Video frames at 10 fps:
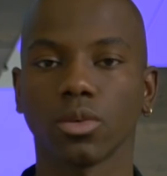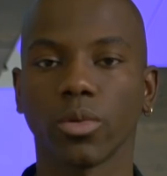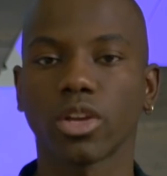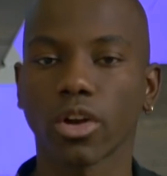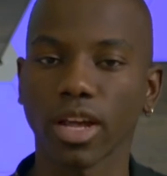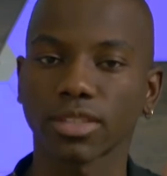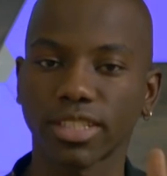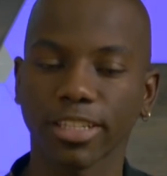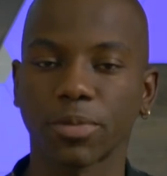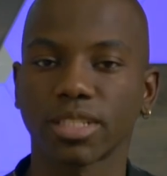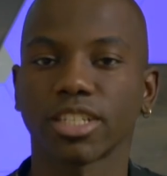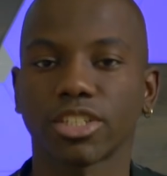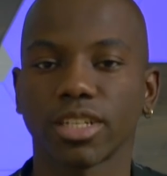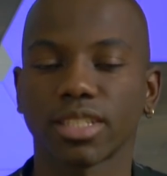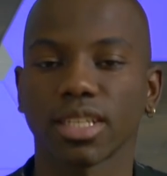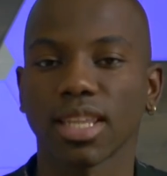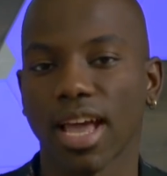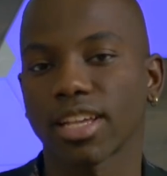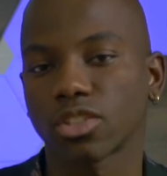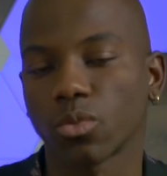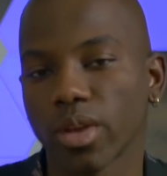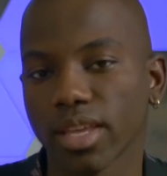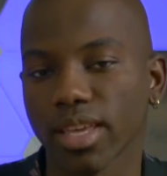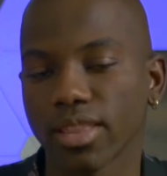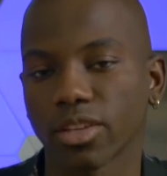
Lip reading: We called out 6 positions last week in the